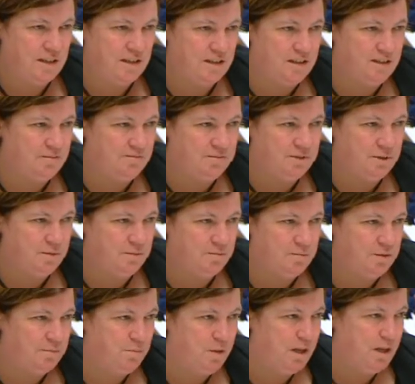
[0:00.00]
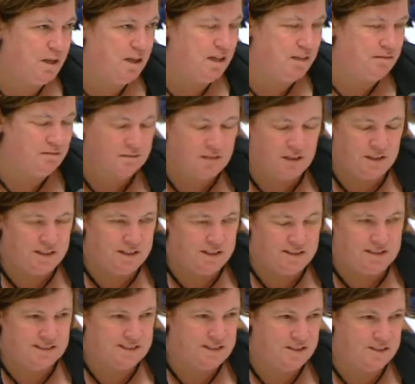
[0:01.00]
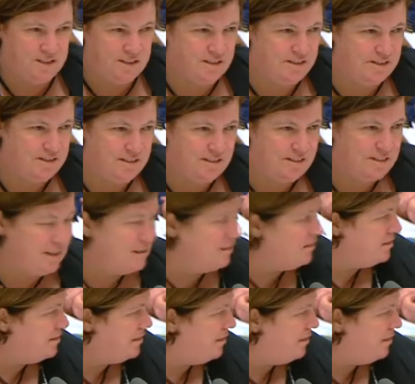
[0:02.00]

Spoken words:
informed by discussions that